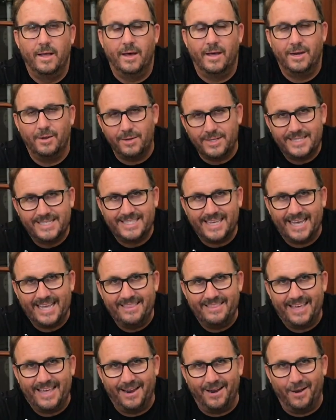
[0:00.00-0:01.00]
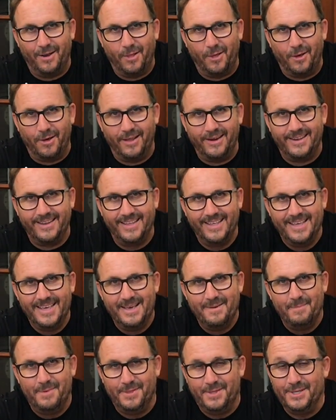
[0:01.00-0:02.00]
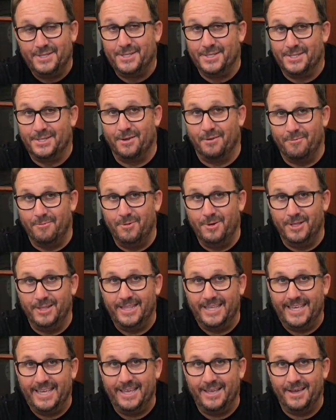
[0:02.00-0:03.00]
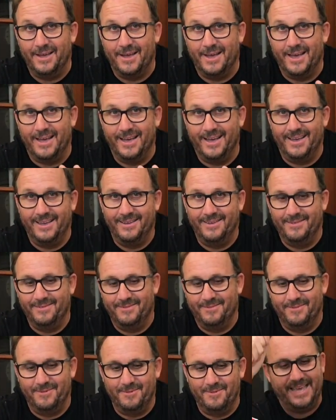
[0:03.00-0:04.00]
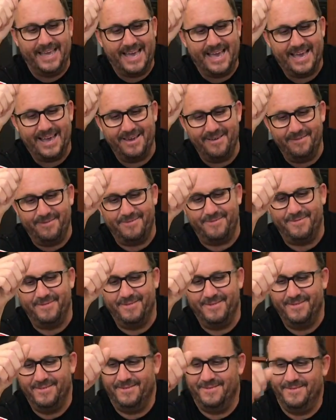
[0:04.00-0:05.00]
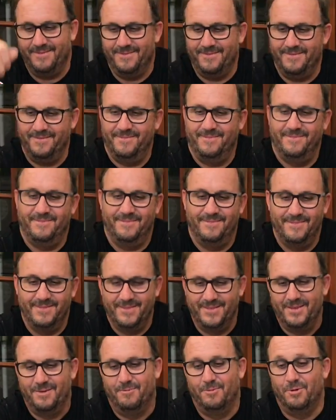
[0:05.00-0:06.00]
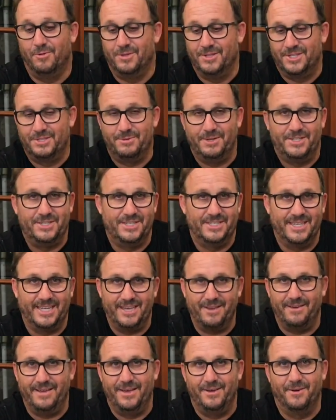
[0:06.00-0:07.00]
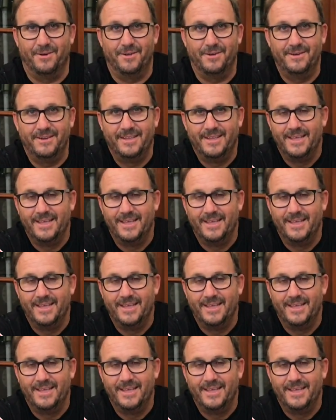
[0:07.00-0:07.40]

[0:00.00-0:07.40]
I know I say that a lot, but this is a really yes. All the switches are going on.